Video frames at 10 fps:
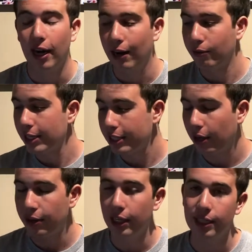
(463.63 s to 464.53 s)

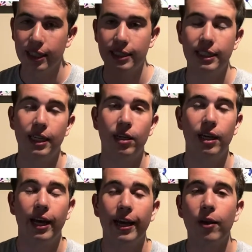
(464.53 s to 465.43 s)
Reselling these, I see
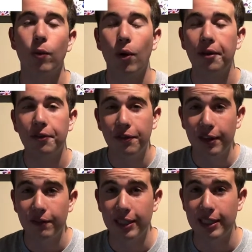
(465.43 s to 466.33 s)
hitting
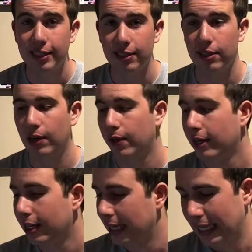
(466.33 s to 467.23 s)
$150, so
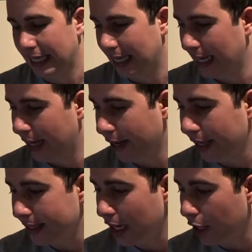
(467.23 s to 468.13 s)

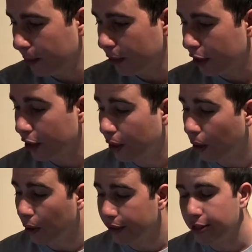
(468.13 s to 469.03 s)
not terrible, a good
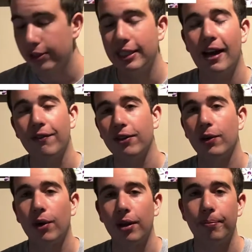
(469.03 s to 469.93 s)
hold. These are definitely
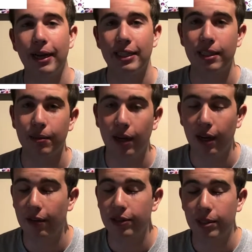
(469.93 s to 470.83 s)
one of the best
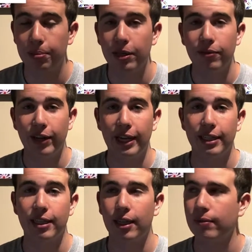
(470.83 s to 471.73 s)
Supreme Van
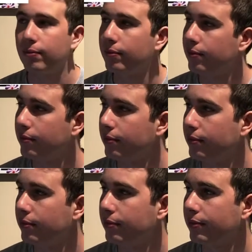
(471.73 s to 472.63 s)

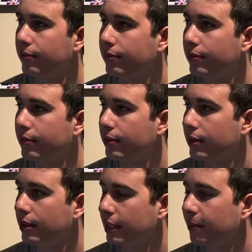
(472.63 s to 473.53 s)

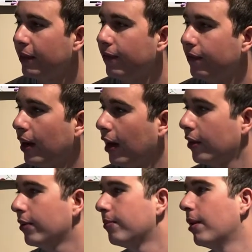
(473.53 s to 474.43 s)
Is that my
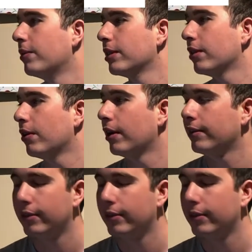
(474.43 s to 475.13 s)
father mowing the lawn?